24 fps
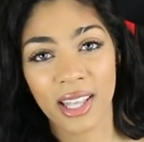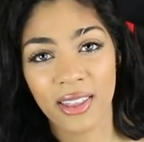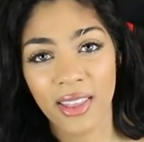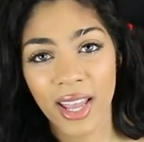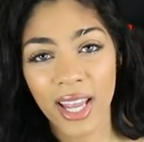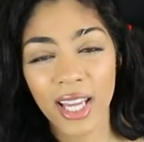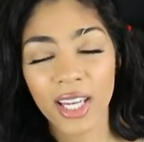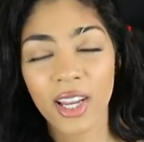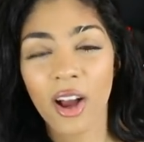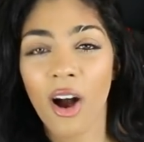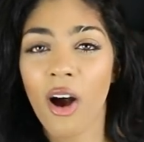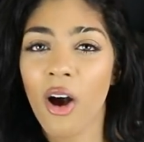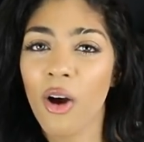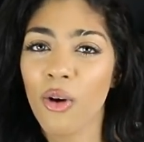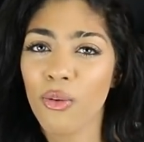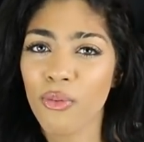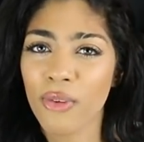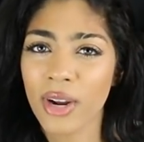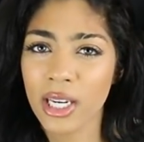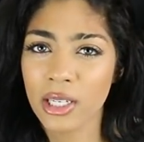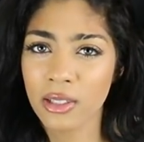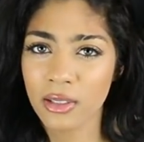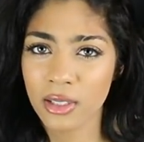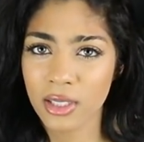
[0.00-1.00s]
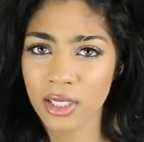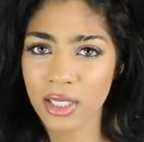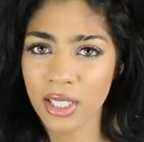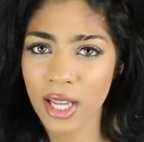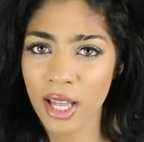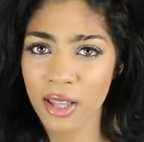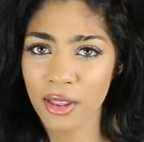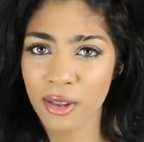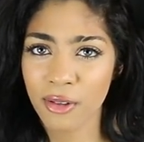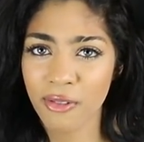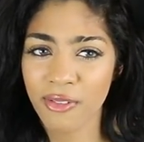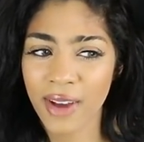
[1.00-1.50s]
and they can't really
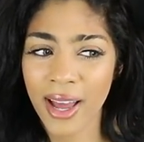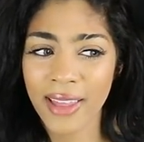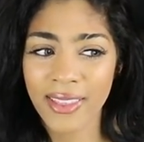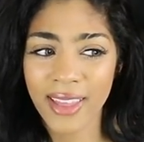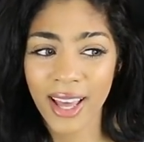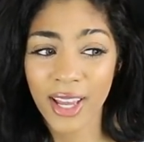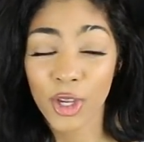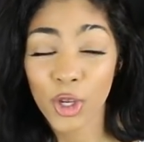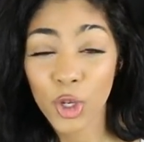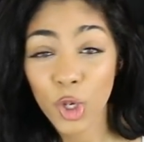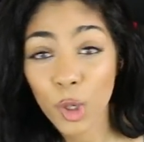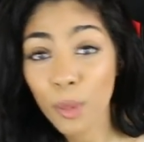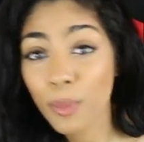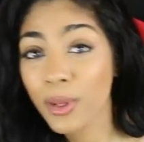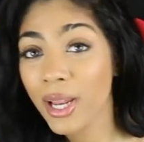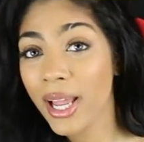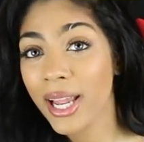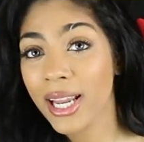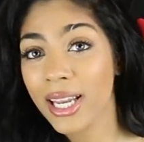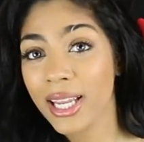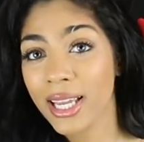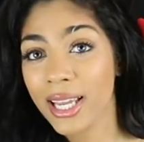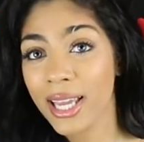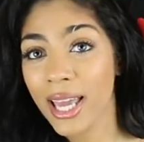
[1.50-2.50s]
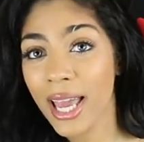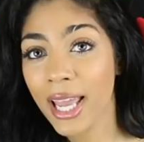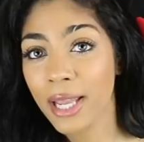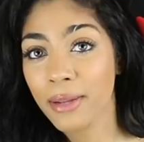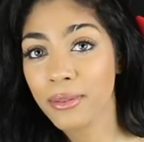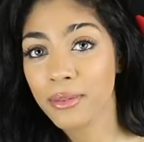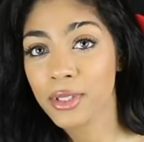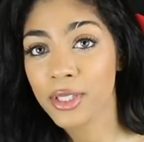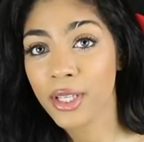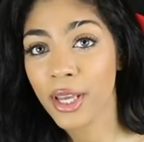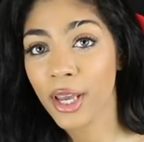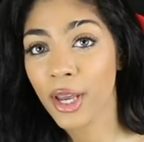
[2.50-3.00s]
understand the fact that you're playing a
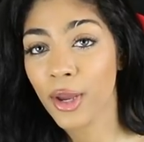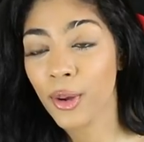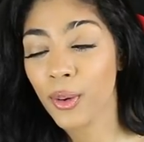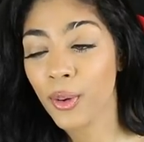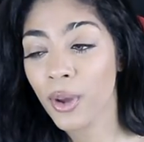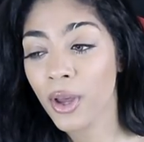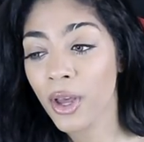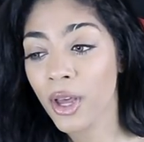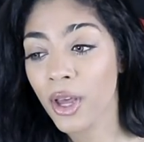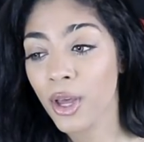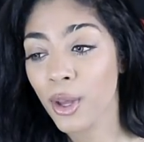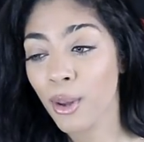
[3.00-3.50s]
game so